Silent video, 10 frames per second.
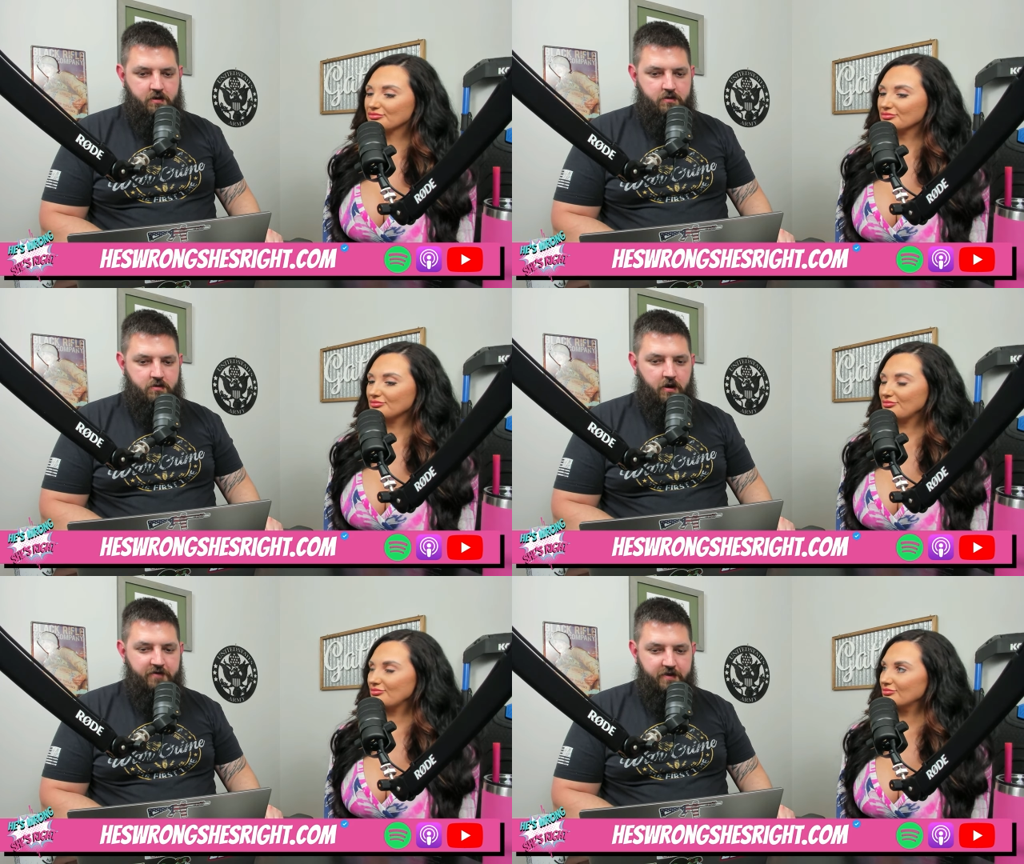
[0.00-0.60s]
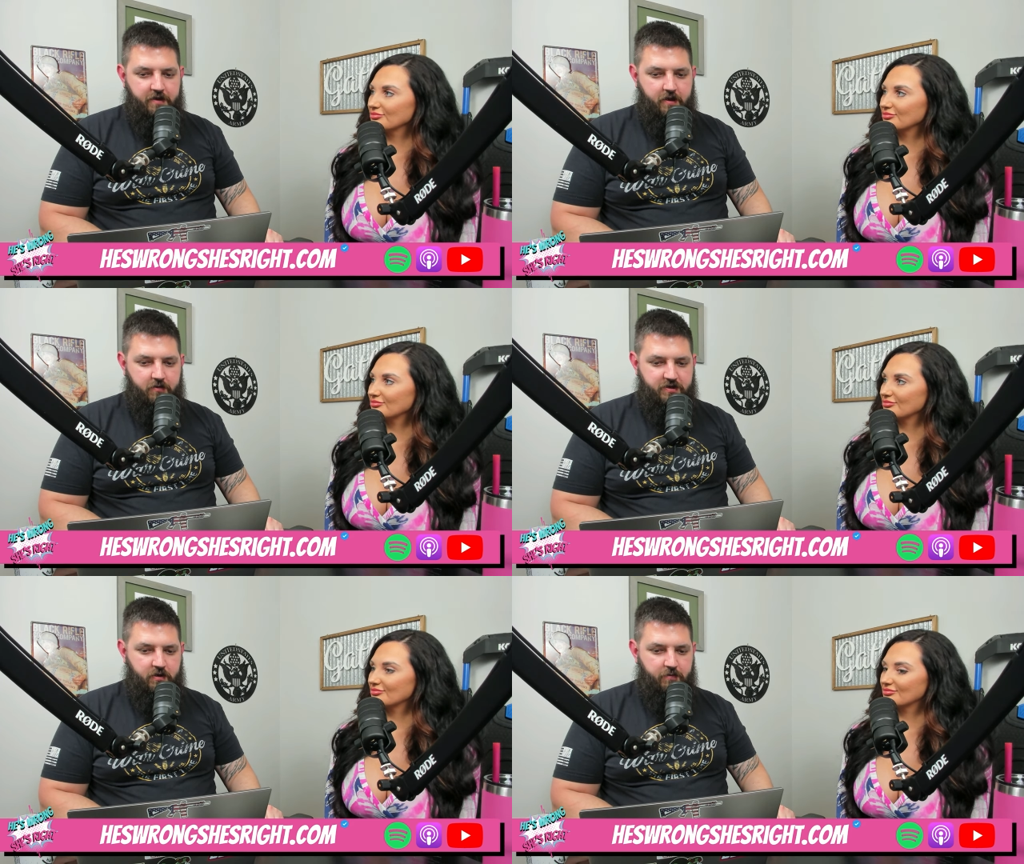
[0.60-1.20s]
Speaker 1: hopefully they were so
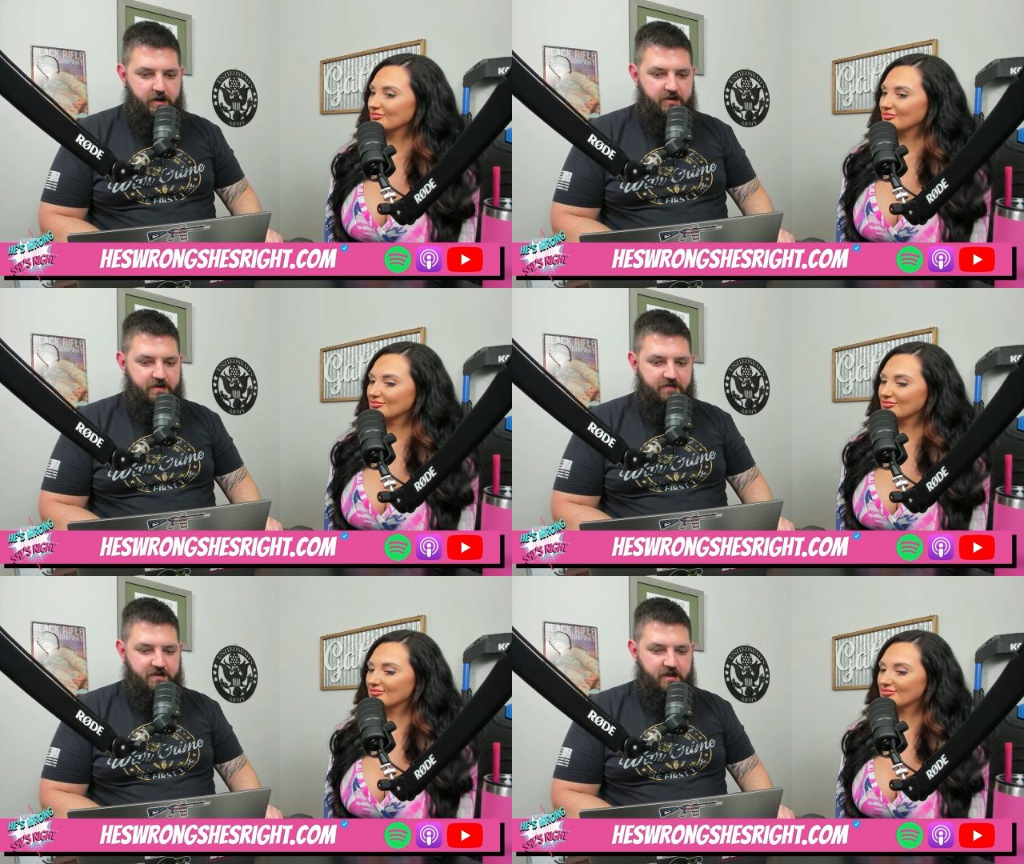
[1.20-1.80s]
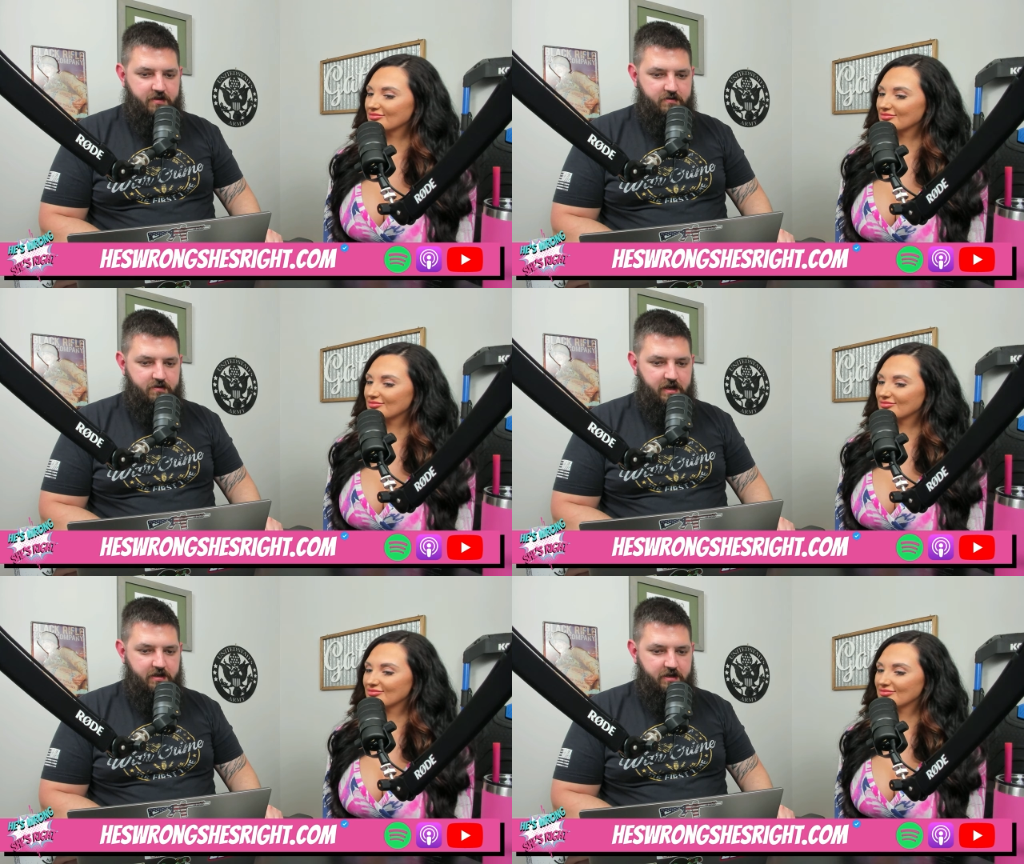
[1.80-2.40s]
embarrassed of it that they
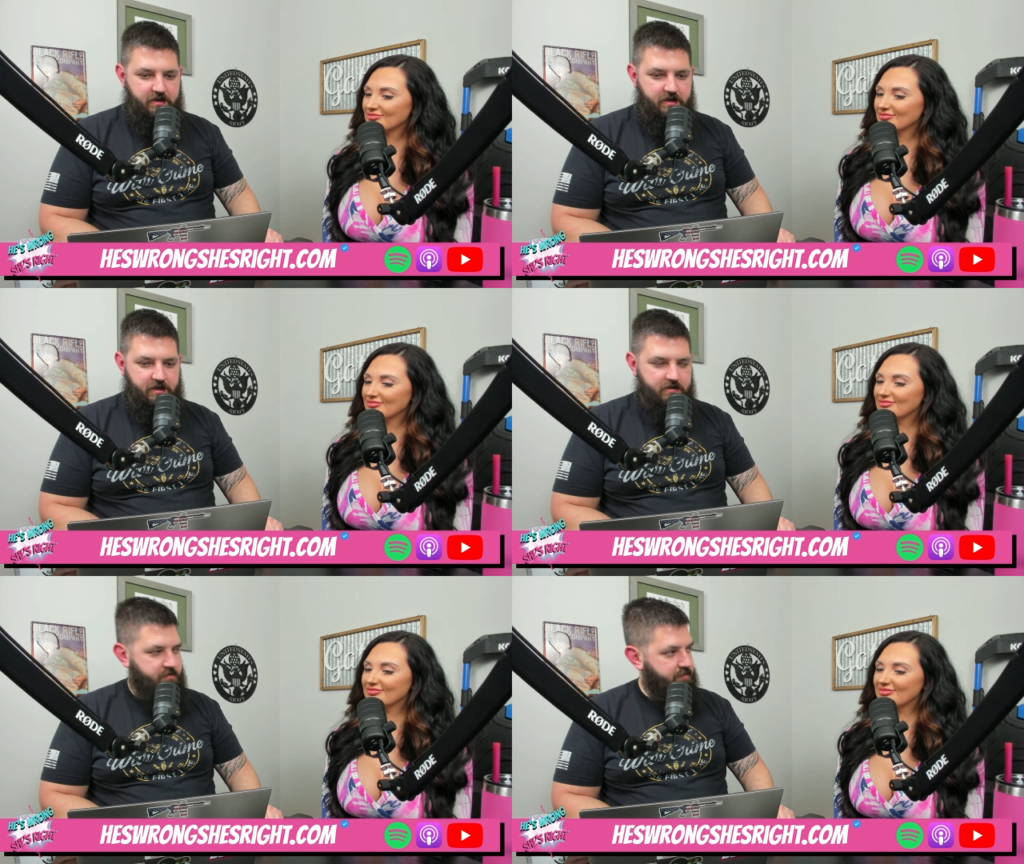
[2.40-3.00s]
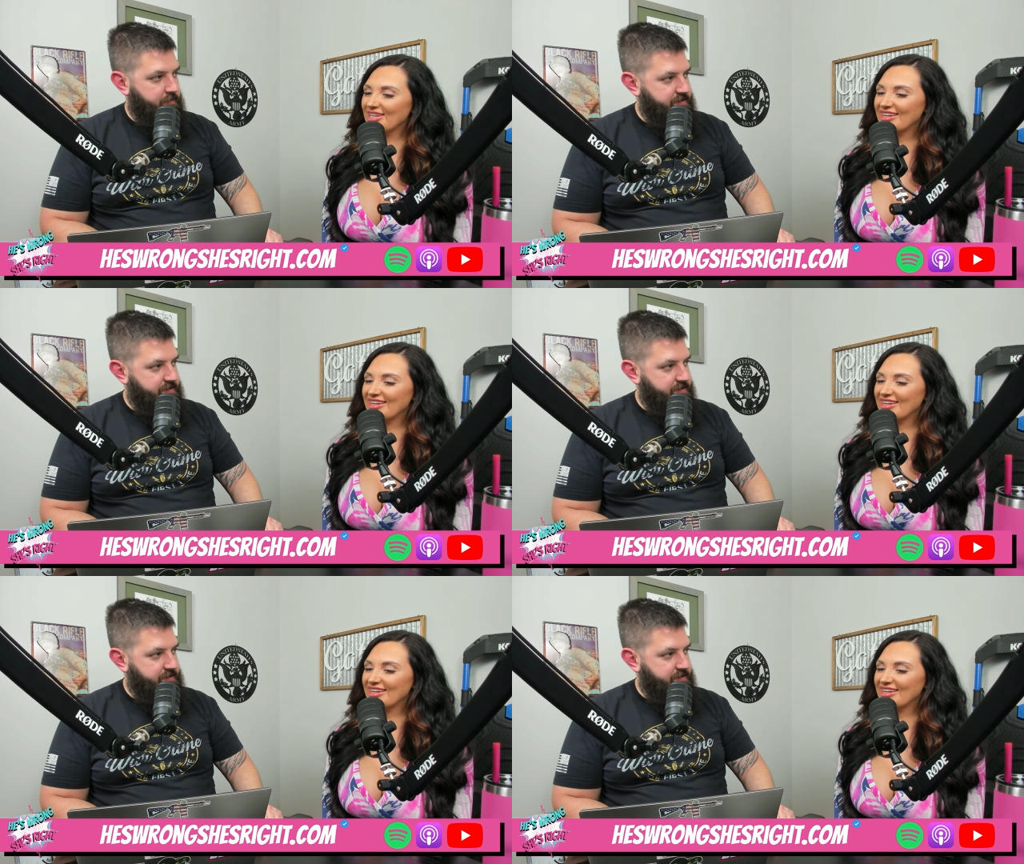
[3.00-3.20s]
deleted it and it was